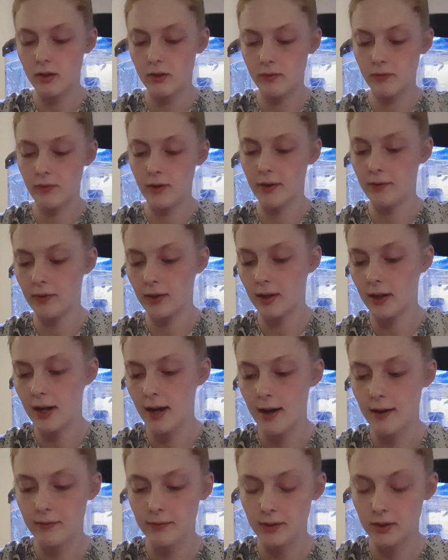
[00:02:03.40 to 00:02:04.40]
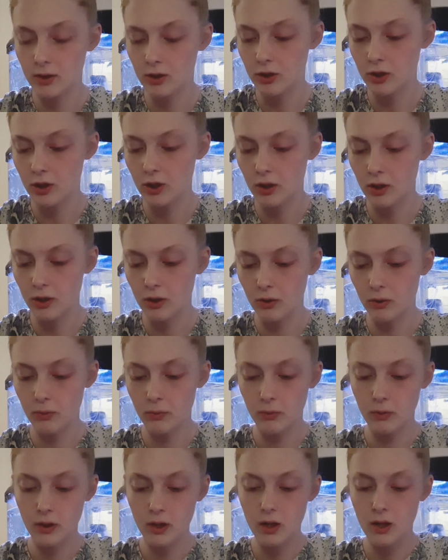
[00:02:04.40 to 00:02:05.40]
rather than having
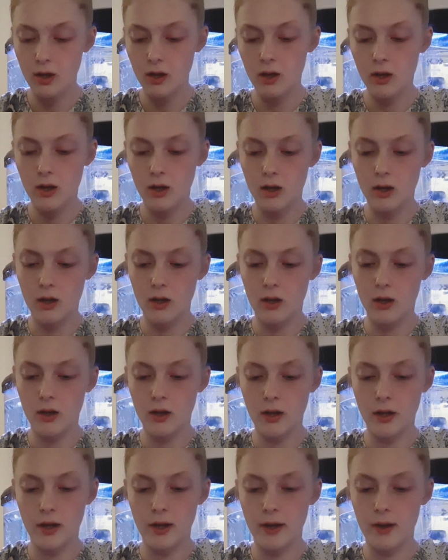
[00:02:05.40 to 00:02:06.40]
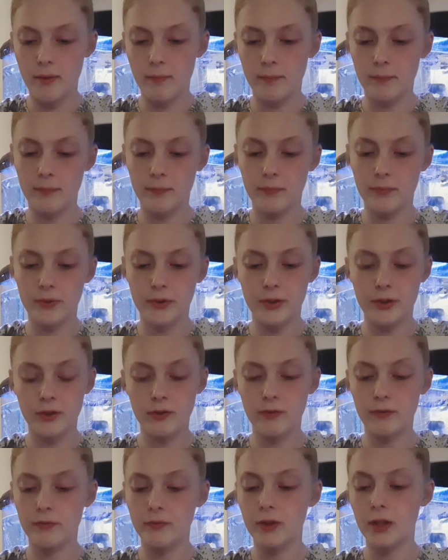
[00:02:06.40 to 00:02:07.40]
to um,
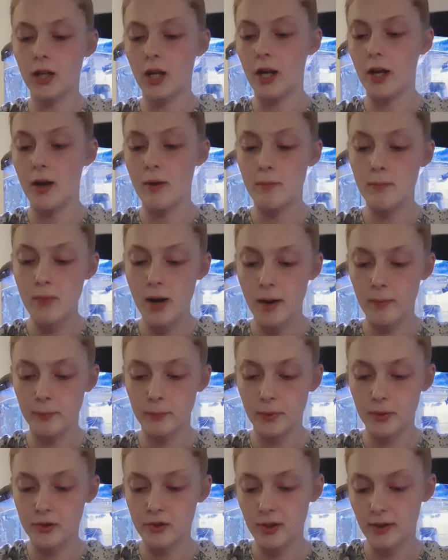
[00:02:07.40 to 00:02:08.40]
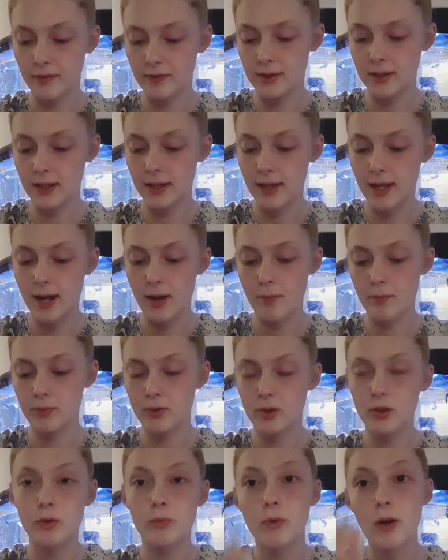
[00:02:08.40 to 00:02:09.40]
rely on mum because obviously the
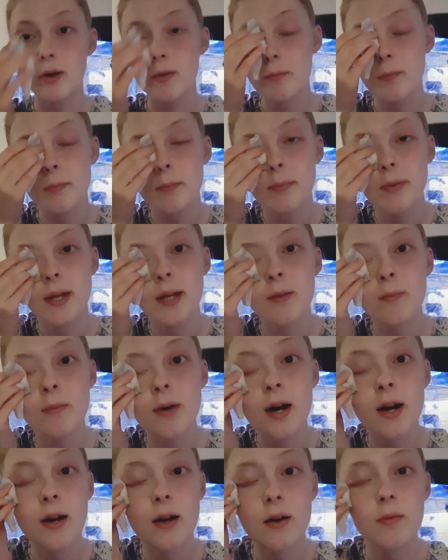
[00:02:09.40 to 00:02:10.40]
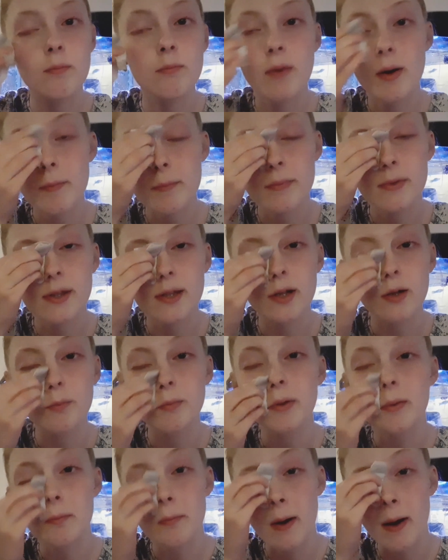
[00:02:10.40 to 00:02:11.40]
hamster won't be mum's, it'll
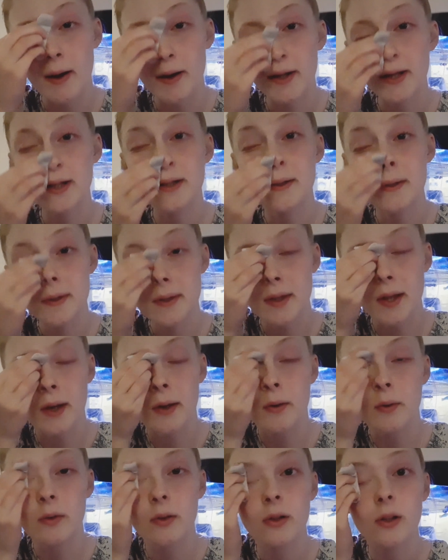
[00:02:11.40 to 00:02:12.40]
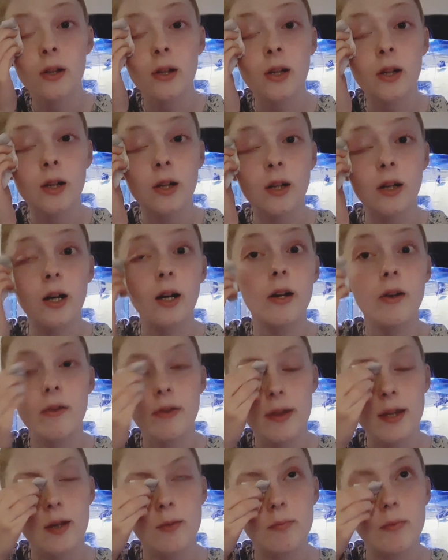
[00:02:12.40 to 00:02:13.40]
be mine. So I don't
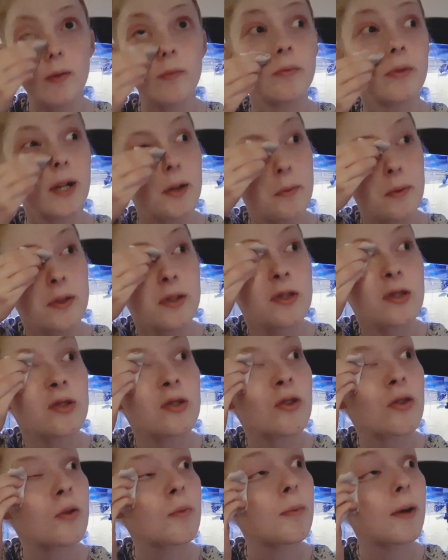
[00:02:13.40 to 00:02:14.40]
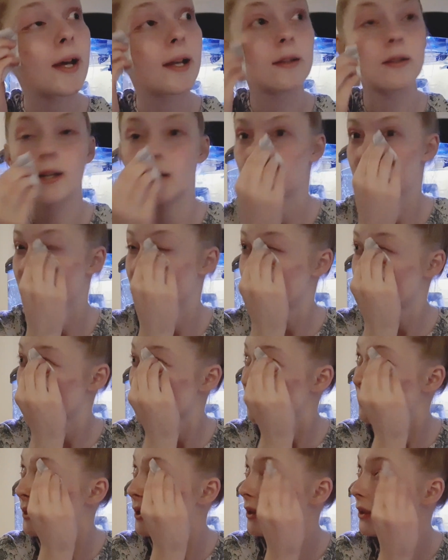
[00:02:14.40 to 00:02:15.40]
think mum really wants another pet to have to deal
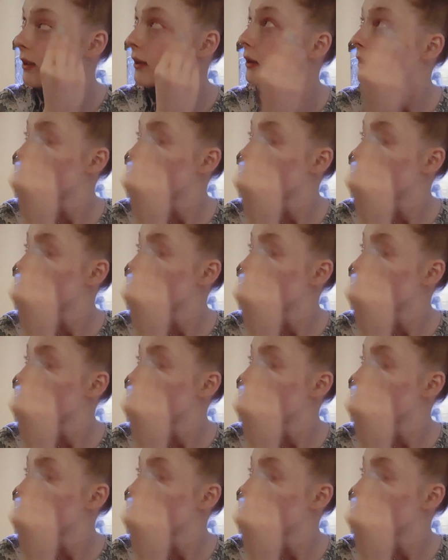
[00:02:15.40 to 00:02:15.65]
with.